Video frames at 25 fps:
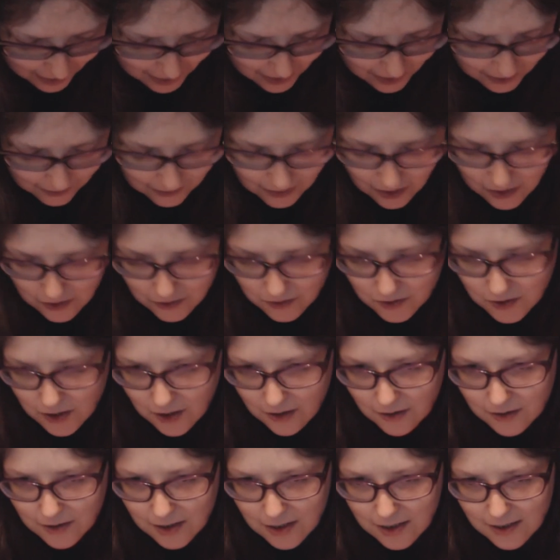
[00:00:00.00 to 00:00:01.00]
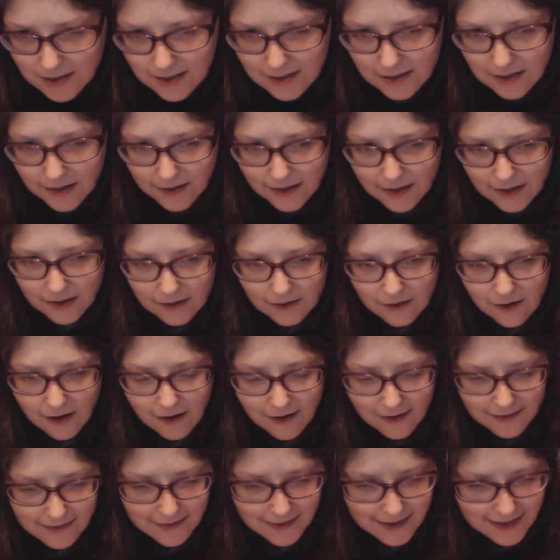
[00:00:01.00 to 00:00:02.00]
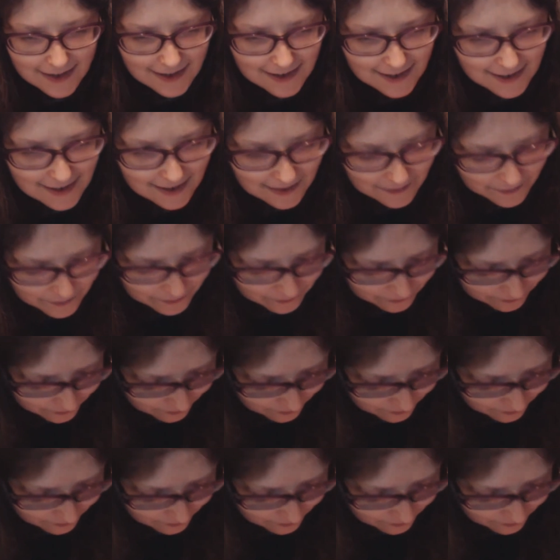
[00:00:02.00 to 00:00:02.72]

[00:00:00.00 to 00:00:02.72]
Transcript: And then the doctor's got this,